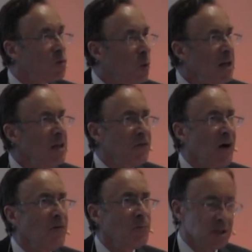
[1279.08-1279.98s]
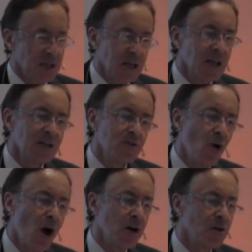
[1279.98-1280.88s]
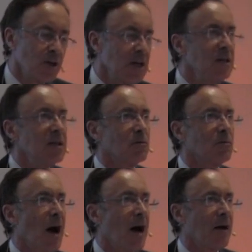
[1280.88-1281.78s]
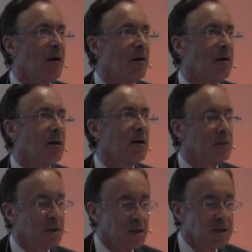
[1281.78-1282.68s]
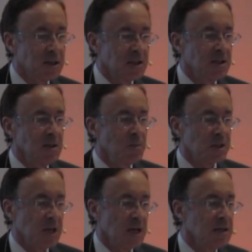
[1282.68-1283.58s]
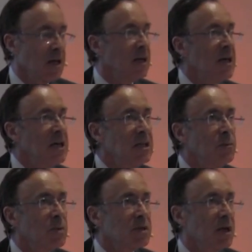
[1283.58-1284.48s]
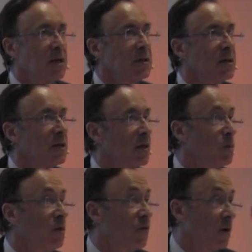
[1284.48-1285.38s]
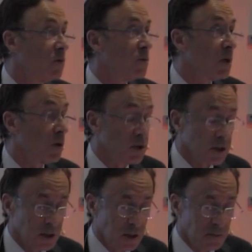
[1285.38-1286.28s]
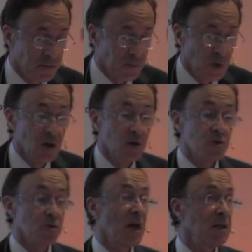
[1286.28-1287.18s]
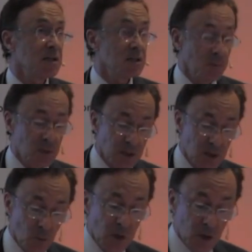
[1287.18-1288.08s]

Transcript: 25% is not a great deal higher than the 16% and 18% that we found with our study. So that is something that we are